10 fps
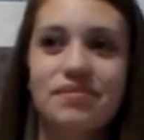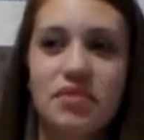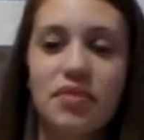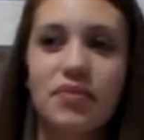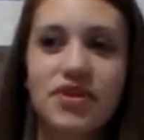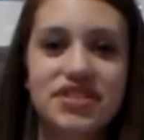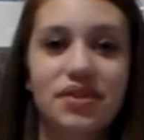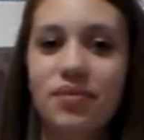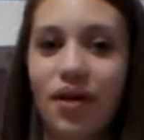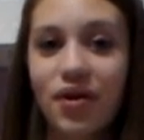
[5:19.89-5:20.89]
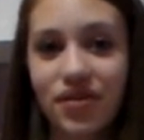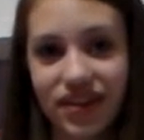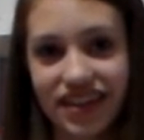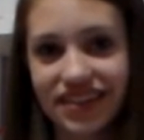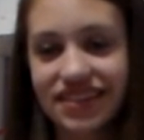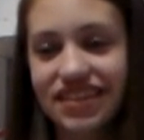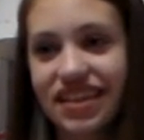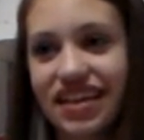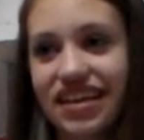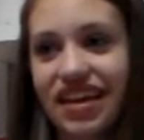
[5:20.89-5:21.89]
my mom went to Walgreens,
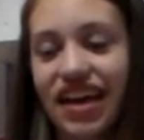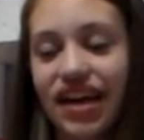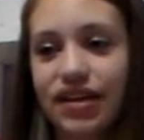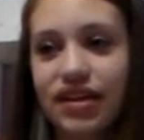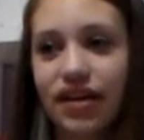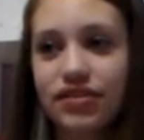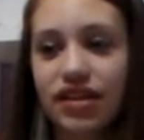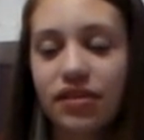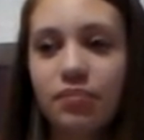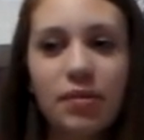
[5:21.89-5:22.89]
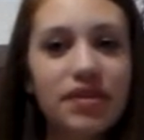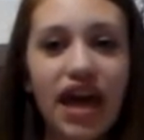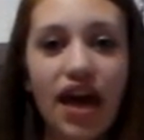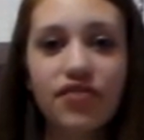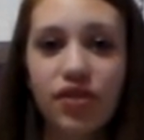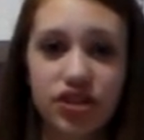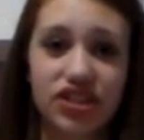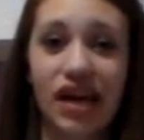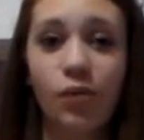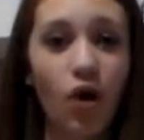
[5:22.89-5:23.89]
and I was like, maybe they have
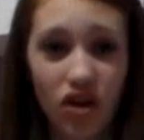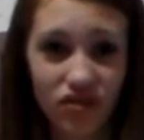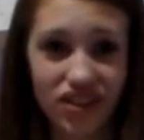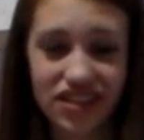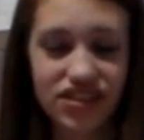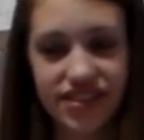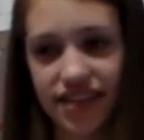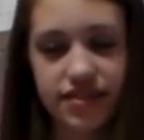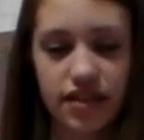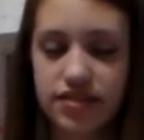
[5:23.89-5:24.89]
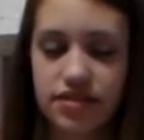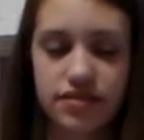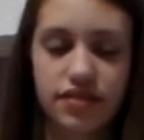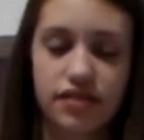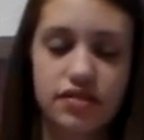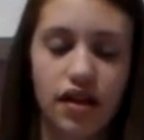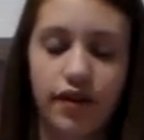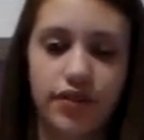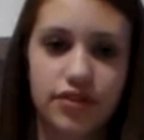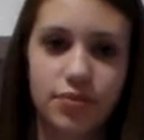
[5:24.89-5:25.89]
crutches at Walgreens. She says, that's not
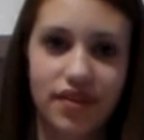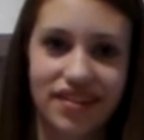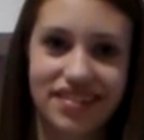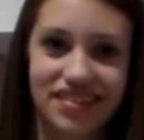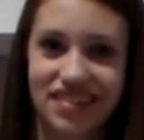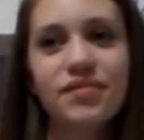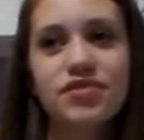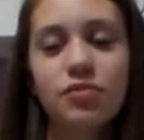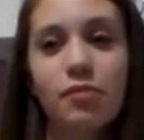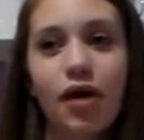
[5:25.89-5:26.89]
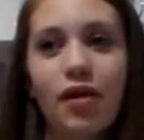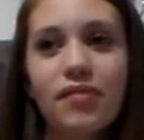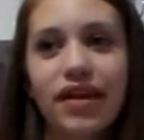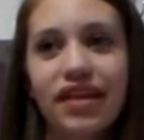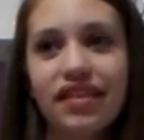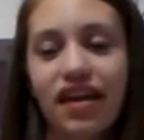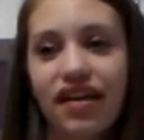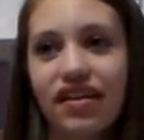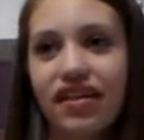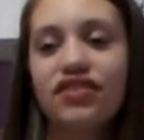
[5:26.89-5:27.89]
how this works. So my mom went in
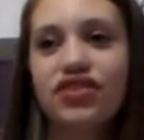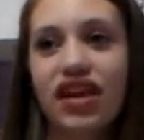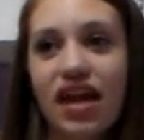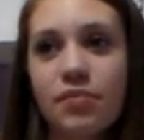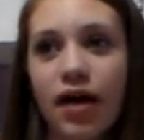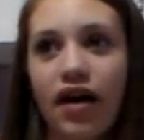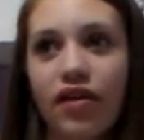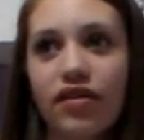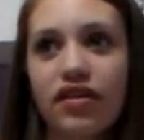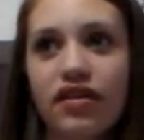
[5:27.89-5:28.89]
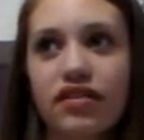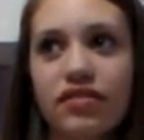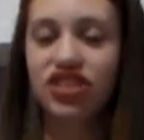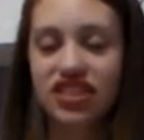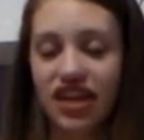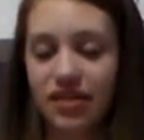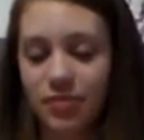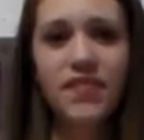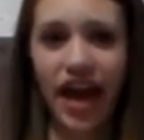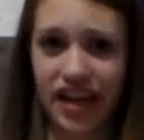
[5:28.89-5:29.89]
there, and she came out. She said,
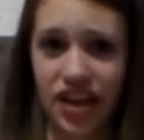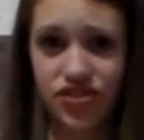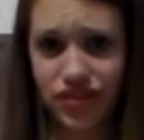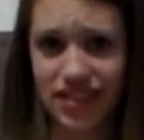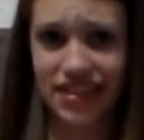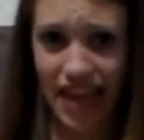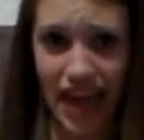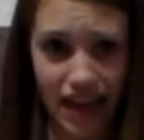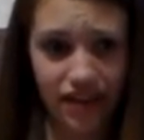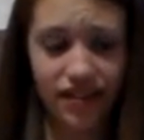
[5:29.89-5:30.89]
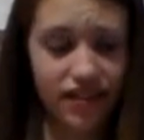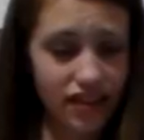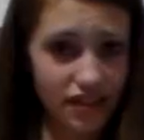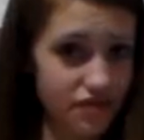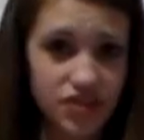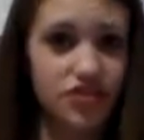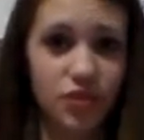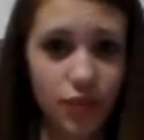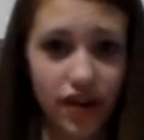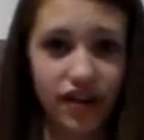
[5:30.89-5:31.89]
I got you this cane, if
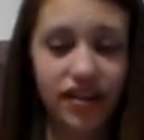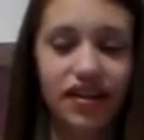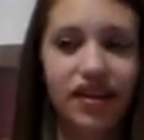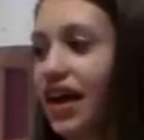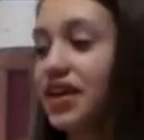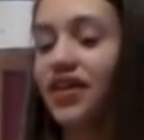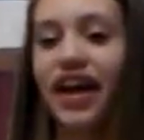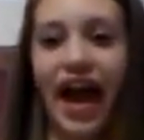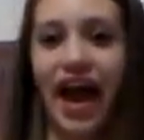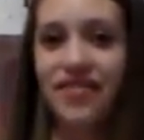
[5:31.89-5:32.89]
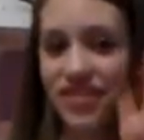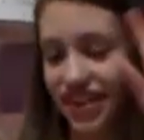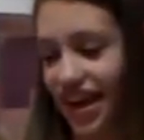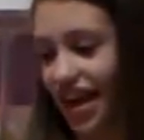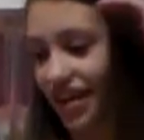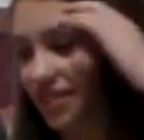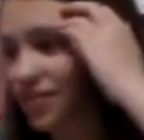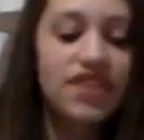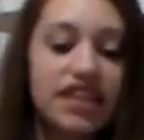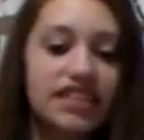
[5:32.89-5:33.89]
this'll work. Here, I have the cane.
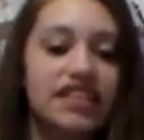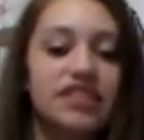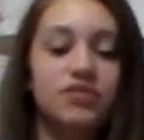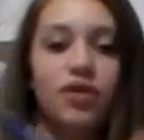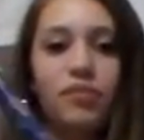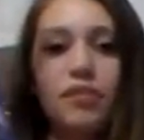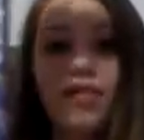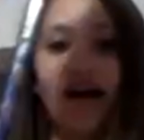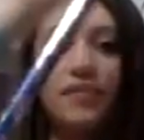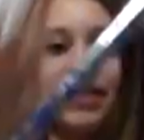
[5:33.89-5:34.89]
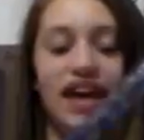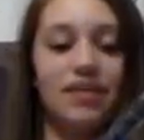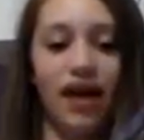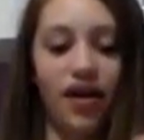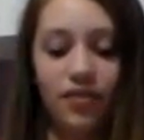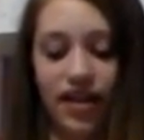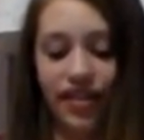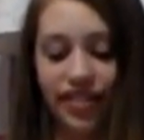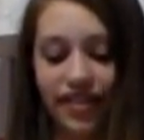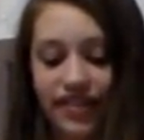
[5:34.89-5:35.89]
This is what my mom came out
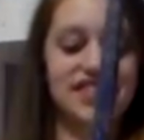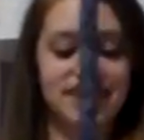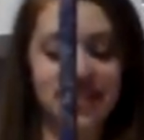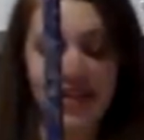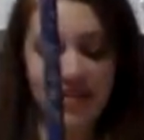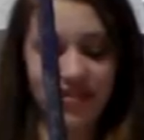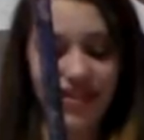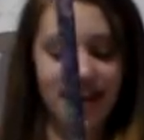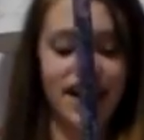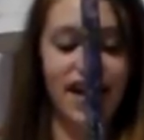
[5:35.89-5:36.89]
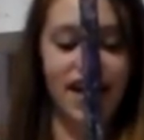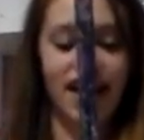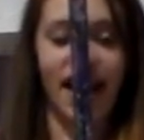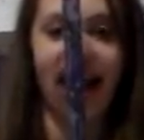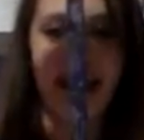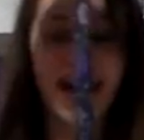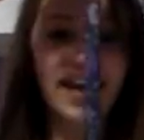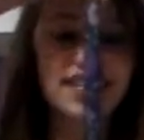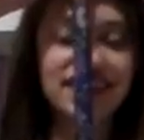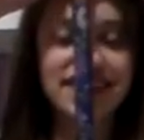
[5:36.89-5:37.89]
with. So I
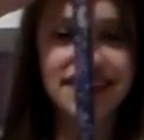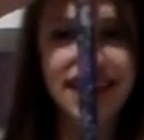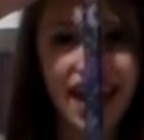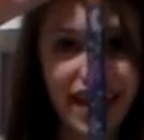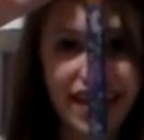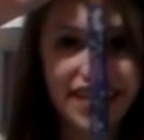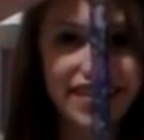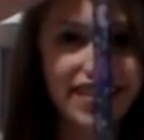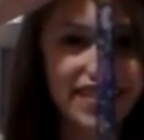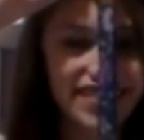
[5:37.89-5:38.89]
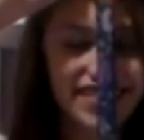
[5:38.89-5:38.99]
had this cane